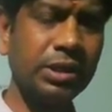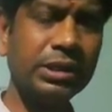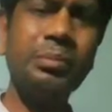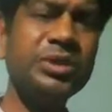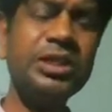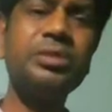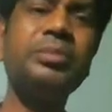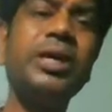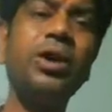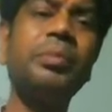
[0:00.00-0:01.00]
the business
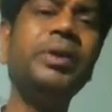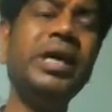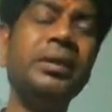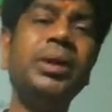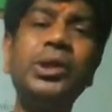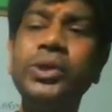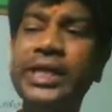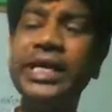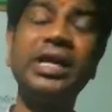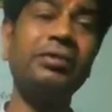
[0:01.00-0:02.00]
may not be able to
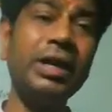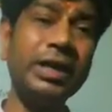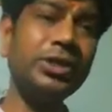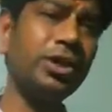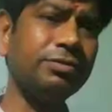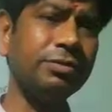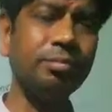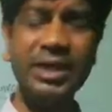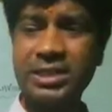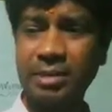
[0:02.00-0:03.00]
take advantage of
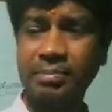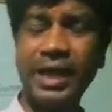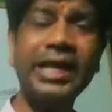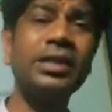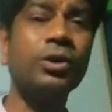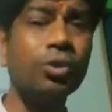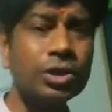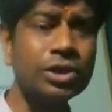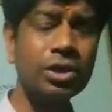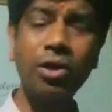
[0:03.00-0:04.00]
by supplying the
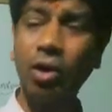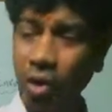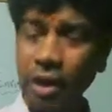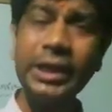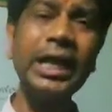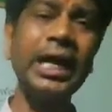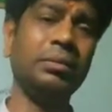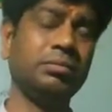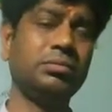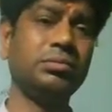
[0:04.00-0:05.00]
goods on
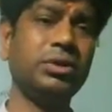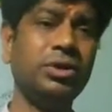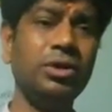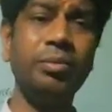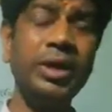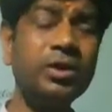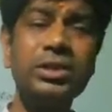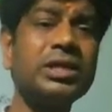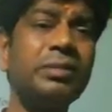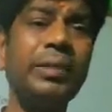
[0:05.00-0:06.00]
time, because
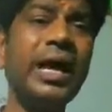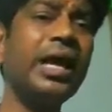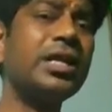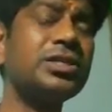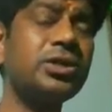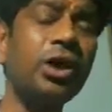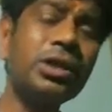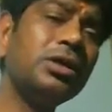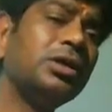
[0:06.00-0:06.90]
the supplier has not